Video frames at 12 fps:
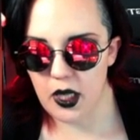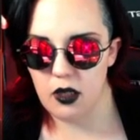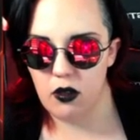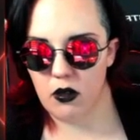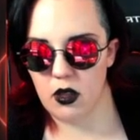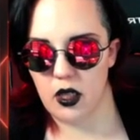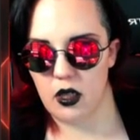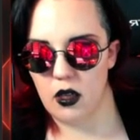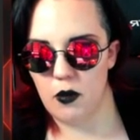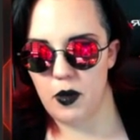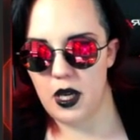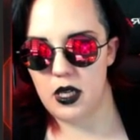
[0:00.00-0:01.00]
make it look like
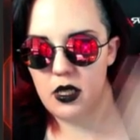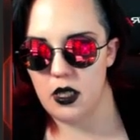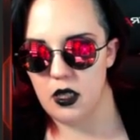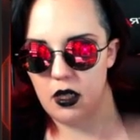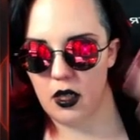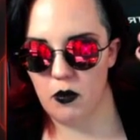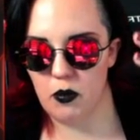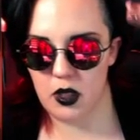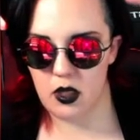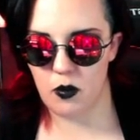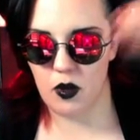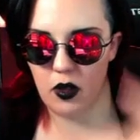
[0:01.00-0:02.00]
a painting and
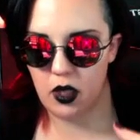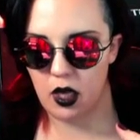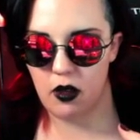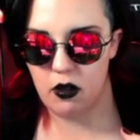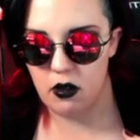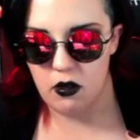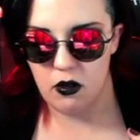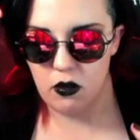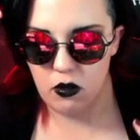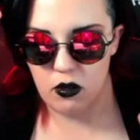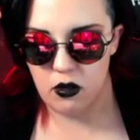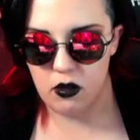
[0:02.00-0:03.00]
blend them all
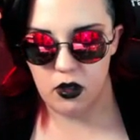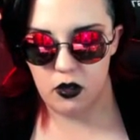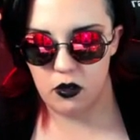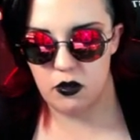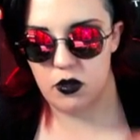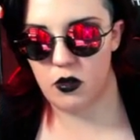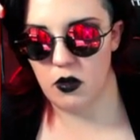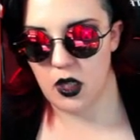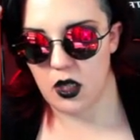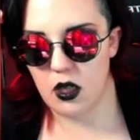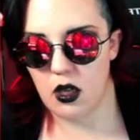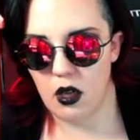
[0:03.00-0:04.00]
together, or it'll do
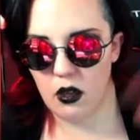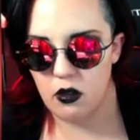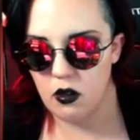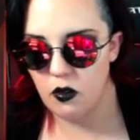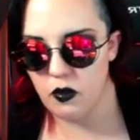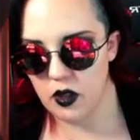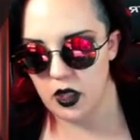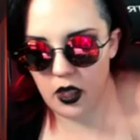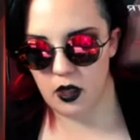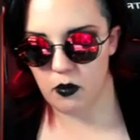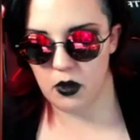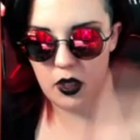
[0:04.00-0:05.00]
like a color
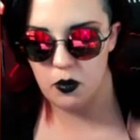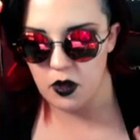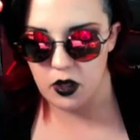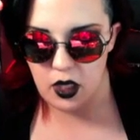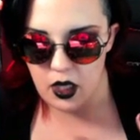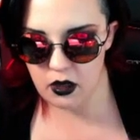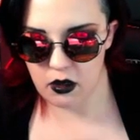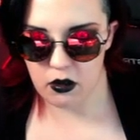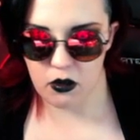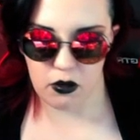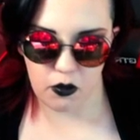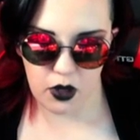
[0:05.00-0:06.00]
overlay and blend them all
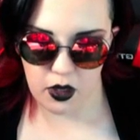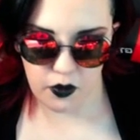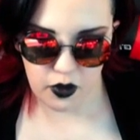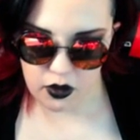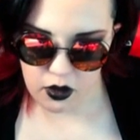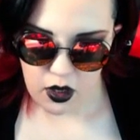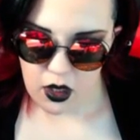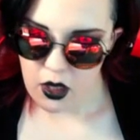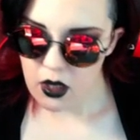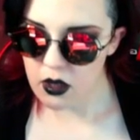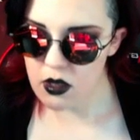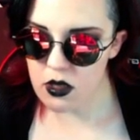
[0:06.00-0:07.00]
together, or whatever
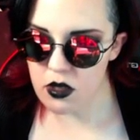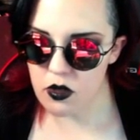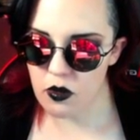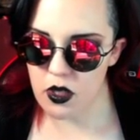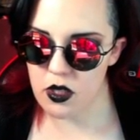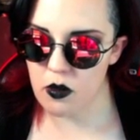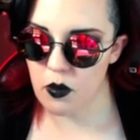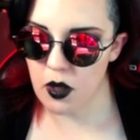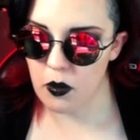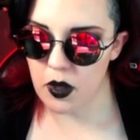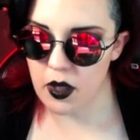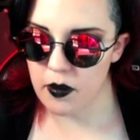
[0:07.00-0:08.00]
the situation
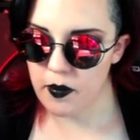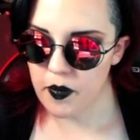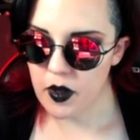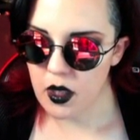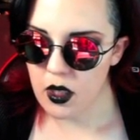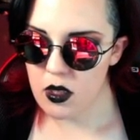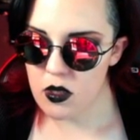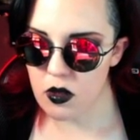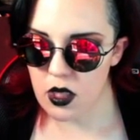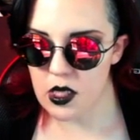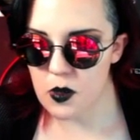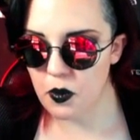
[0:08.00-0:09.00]
might be.
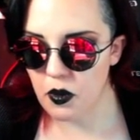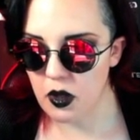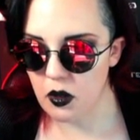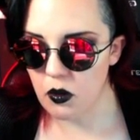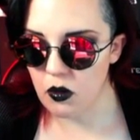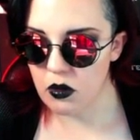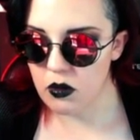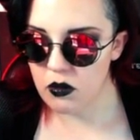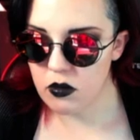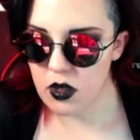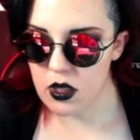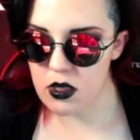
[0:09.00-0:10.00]
So that's pretty cool.
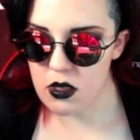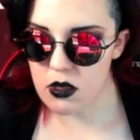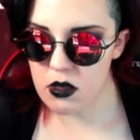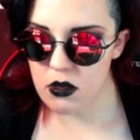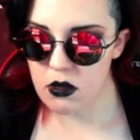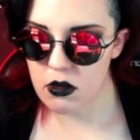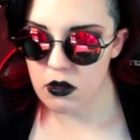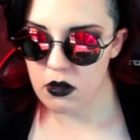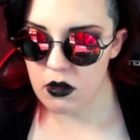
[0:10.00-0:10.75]
It's